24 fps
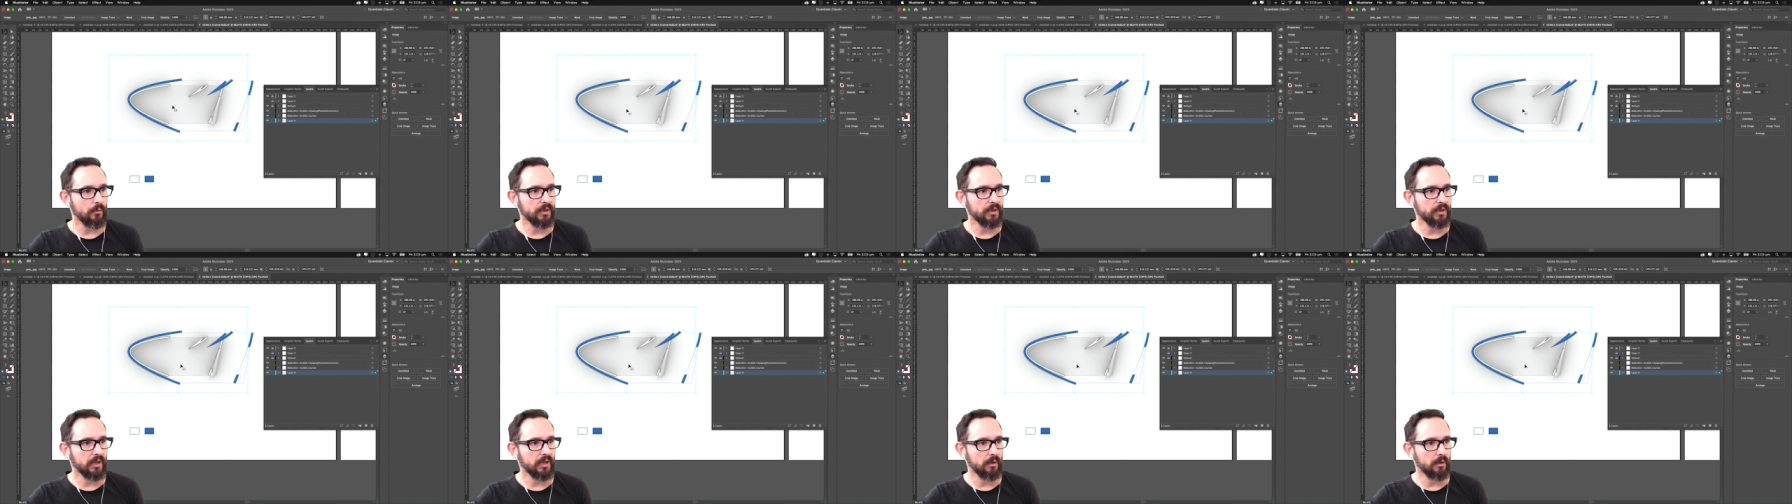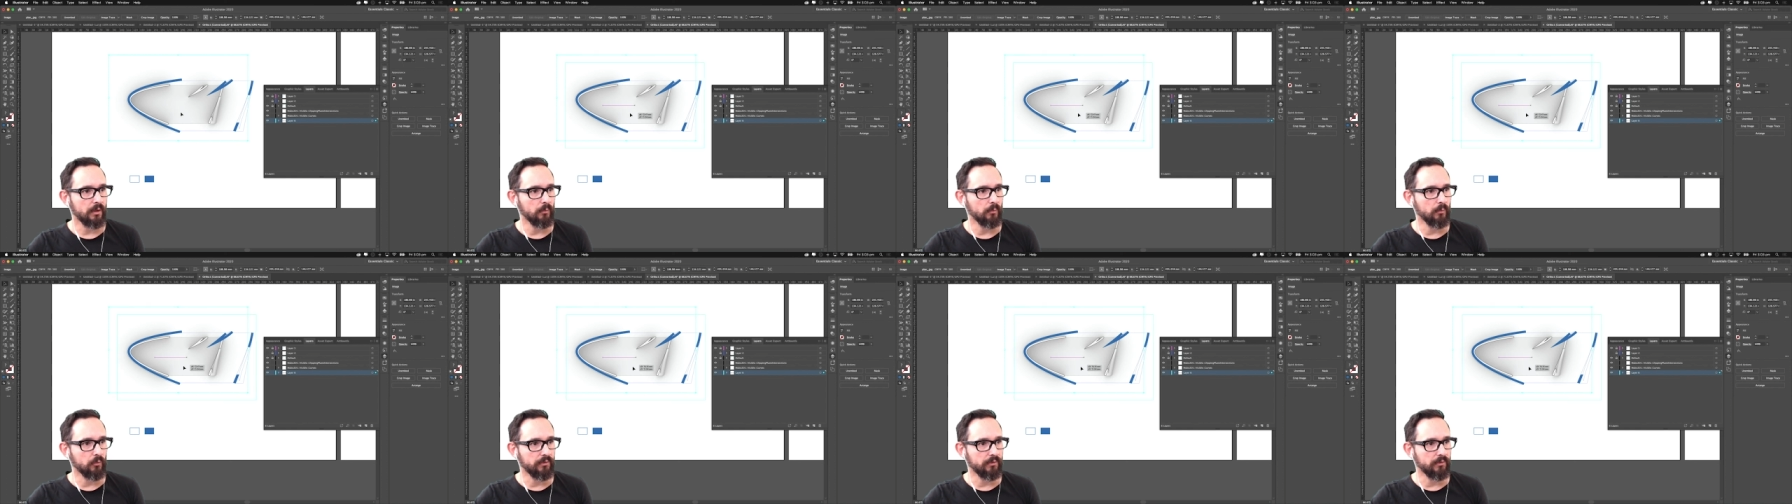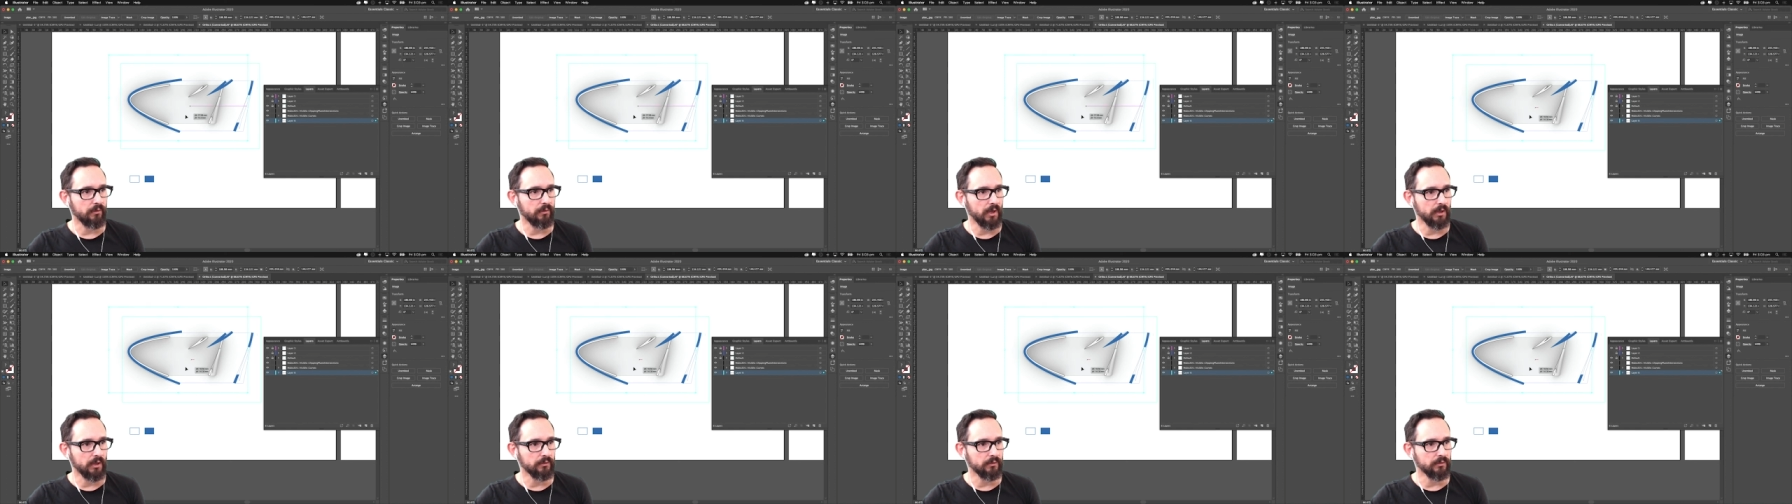we can move
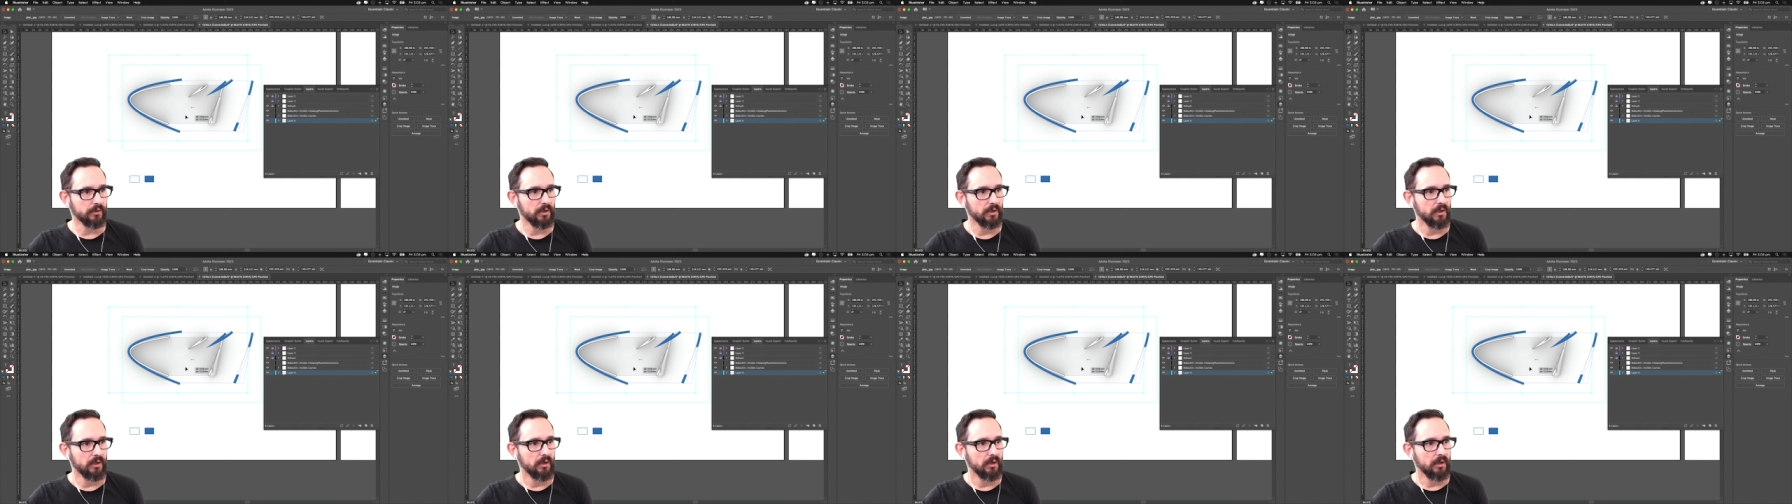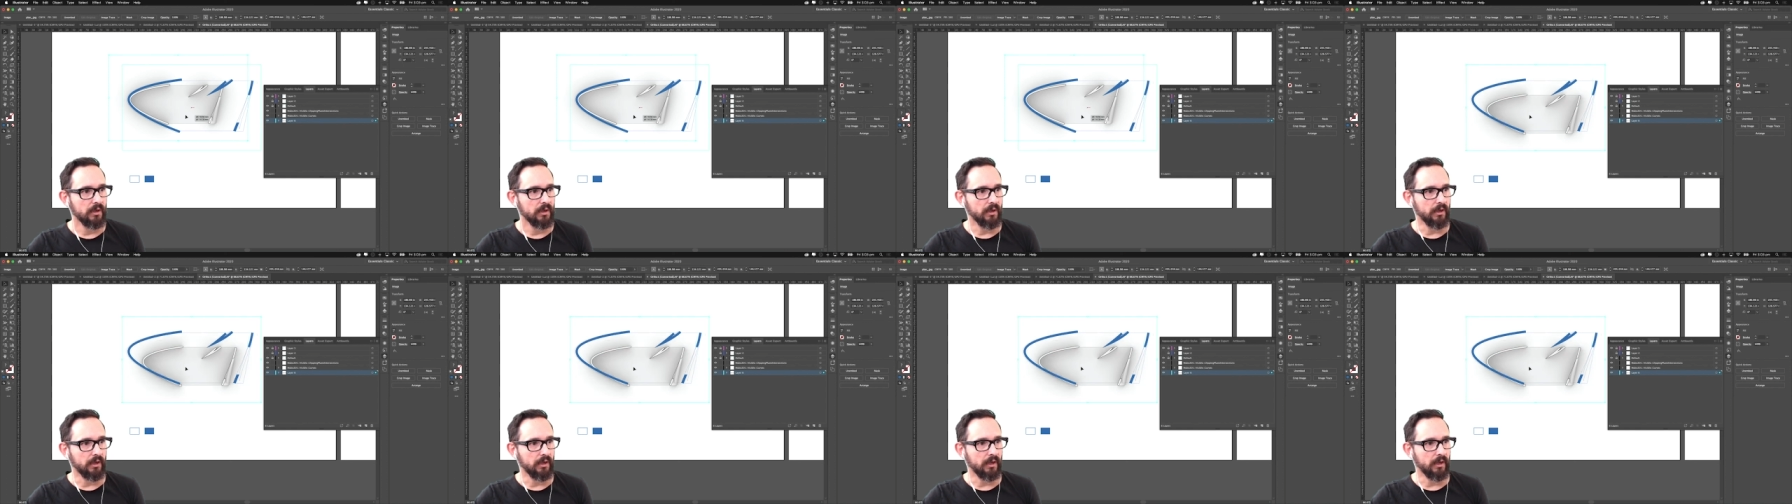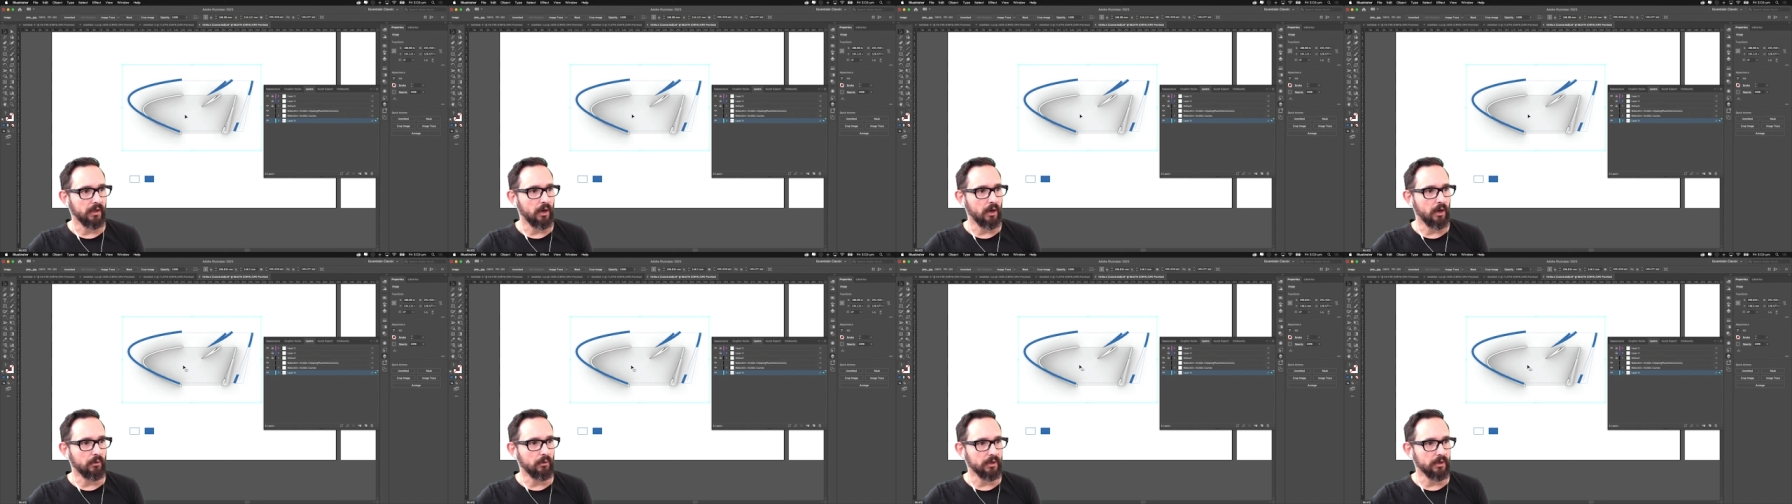around
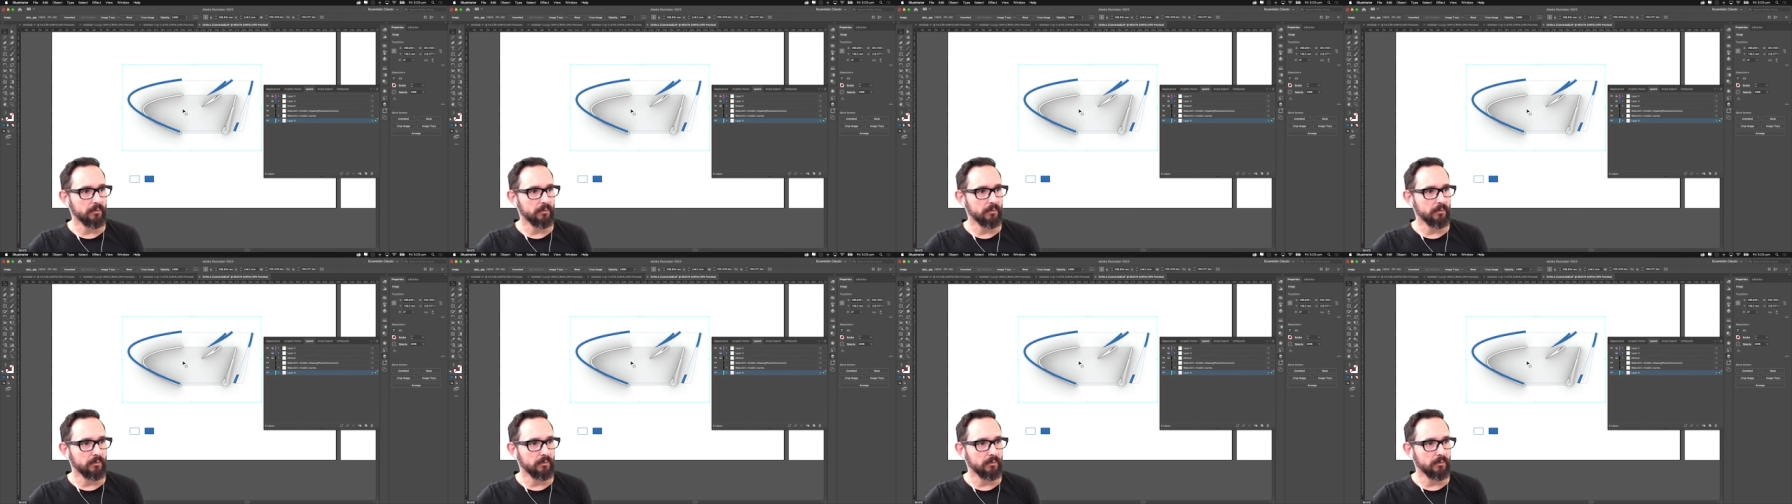our